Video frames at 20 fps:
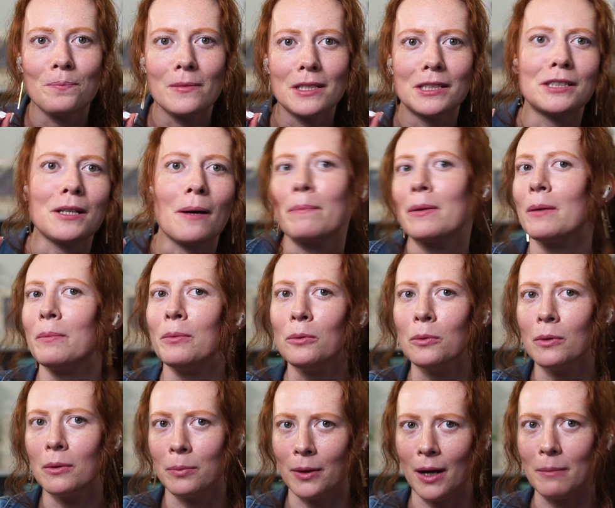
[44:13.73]
some people
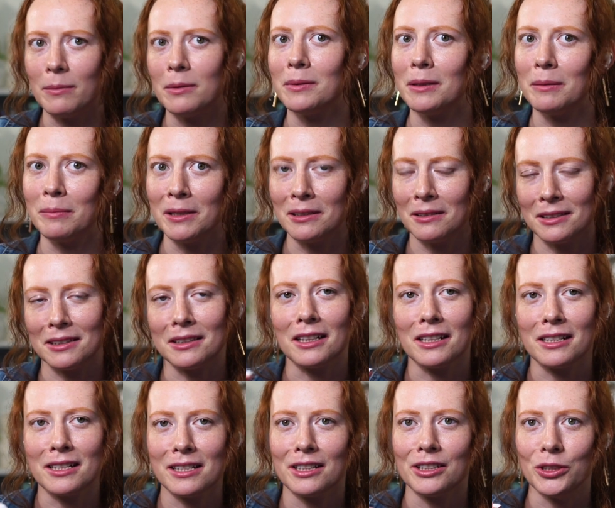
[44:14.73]
will probably be
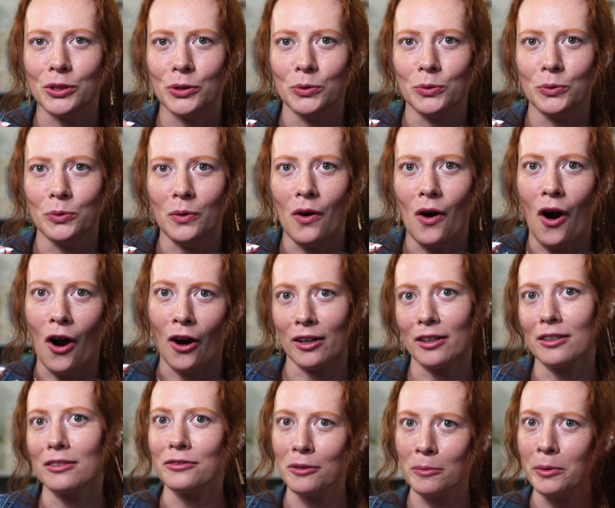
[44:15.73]
listening to this who
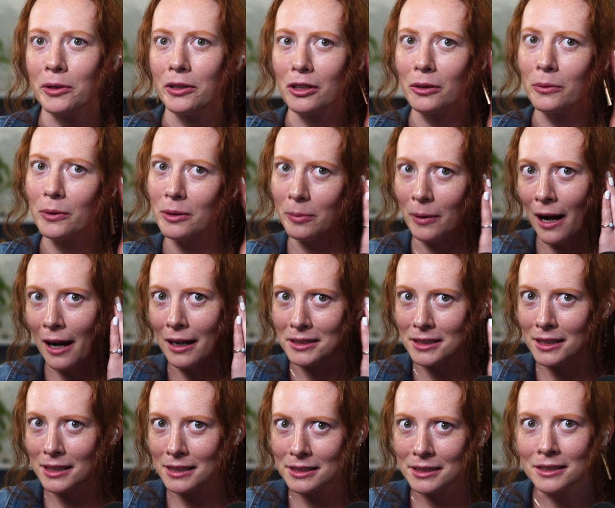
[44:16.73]
aren't familiar with
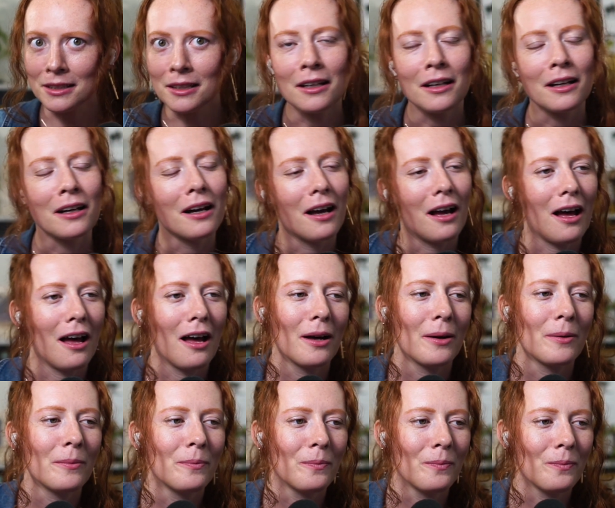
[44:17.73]
Praxis. Mm -hmm.
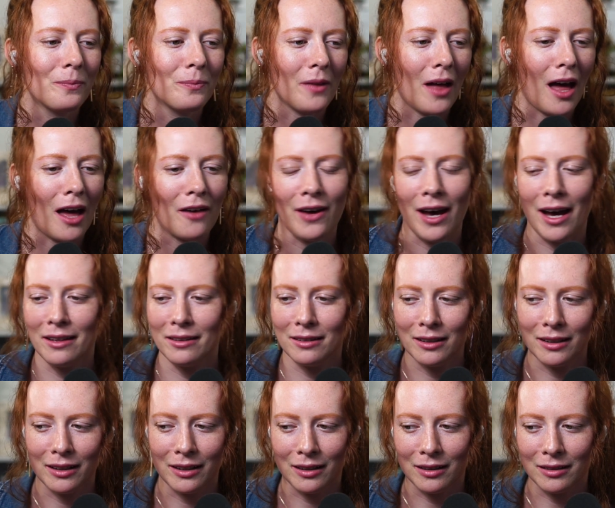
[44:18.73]
Um, I've had
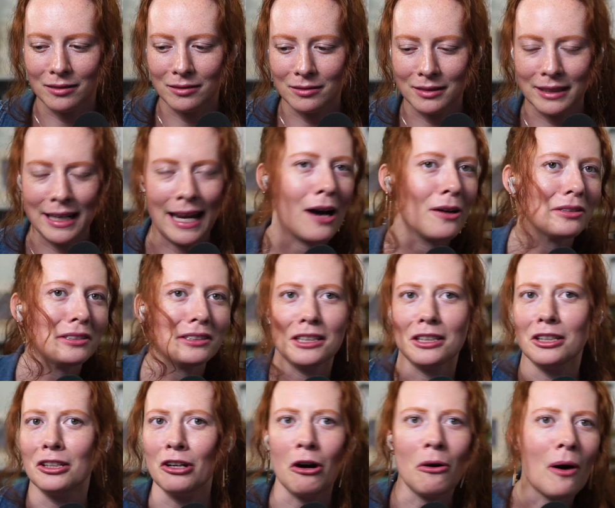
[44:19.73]
their now
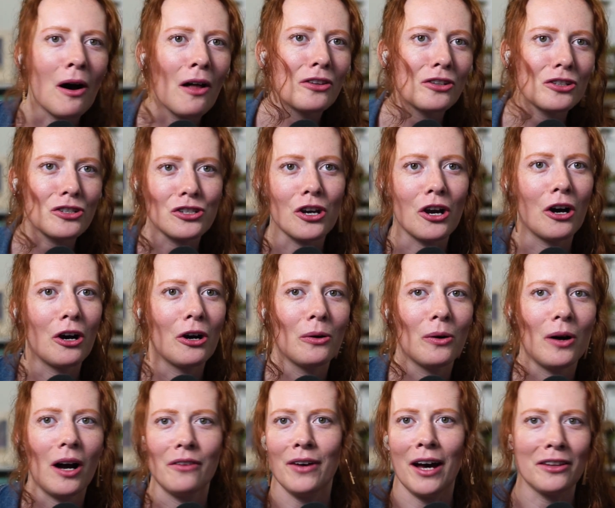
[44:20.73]
CEO on the
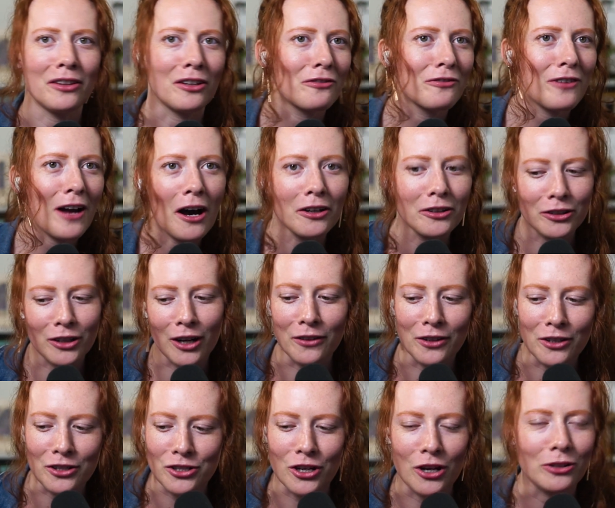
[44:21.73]
show. I've had their founder on
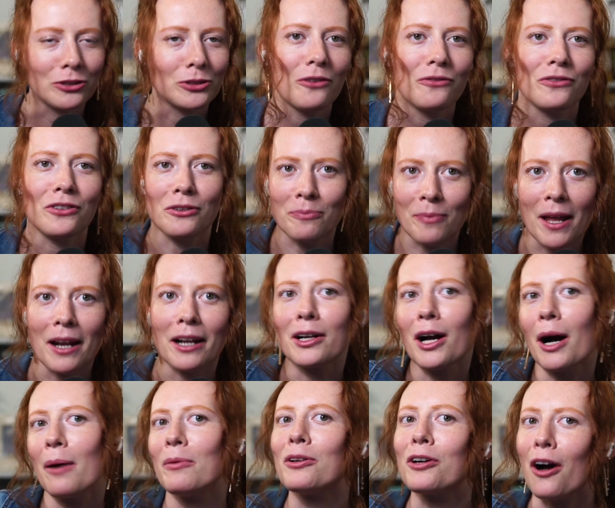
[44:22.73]
the show. So I've, there've been a
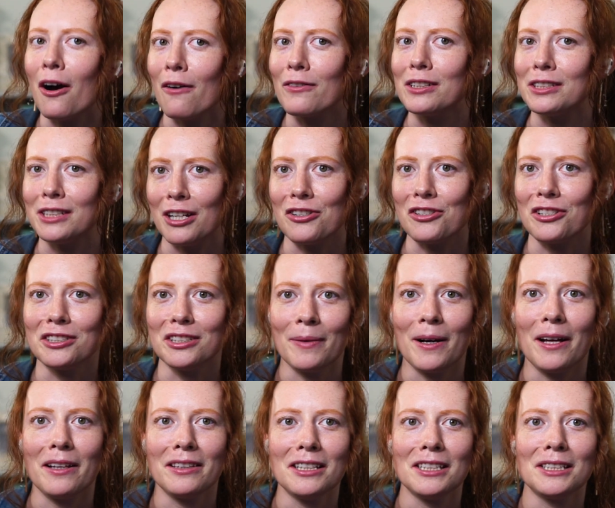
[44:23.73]
couple of conversations
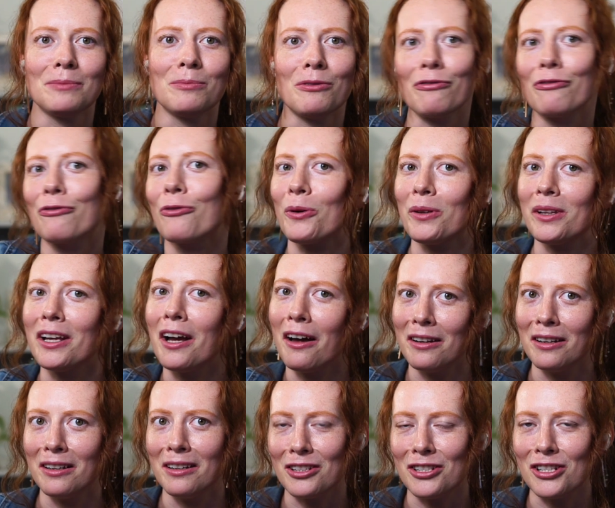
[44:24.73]
about this, but for the
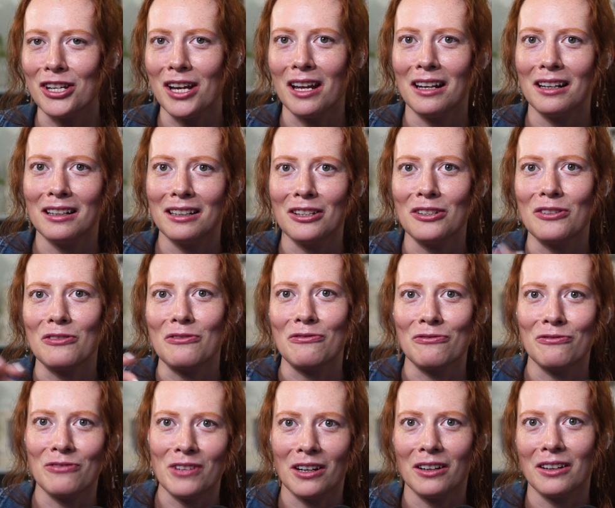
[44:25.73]
uninitiated, can you
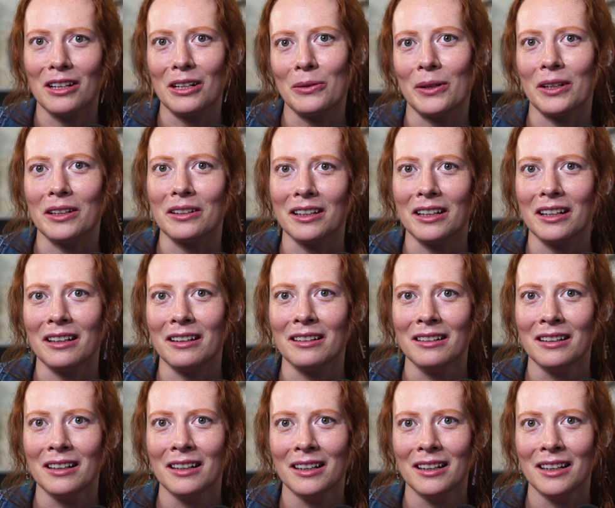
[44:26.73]
very quickly
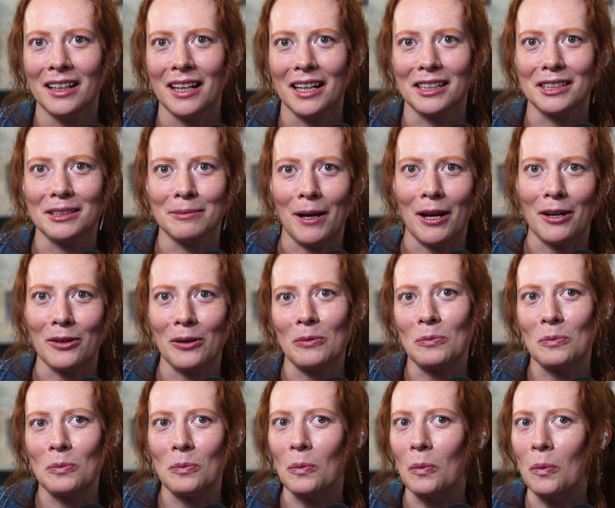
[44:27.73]
expand
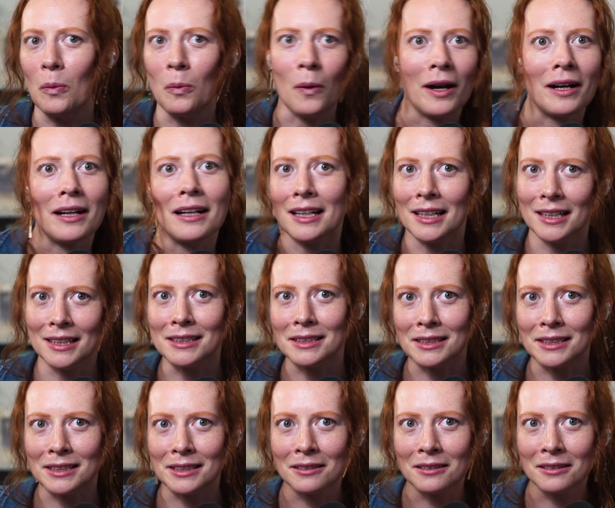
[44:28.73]
on what it
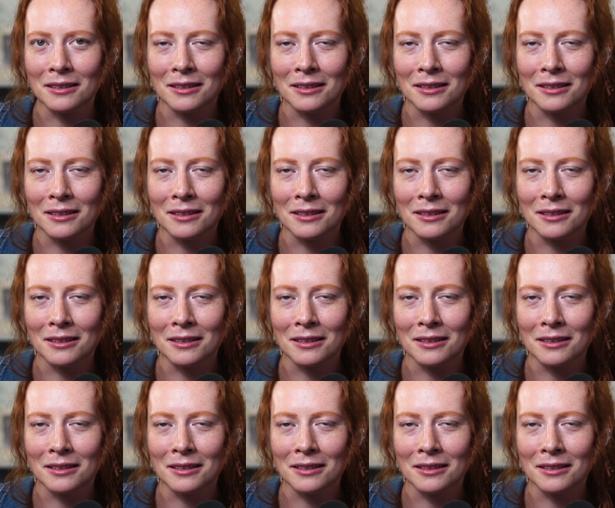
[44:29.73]
is?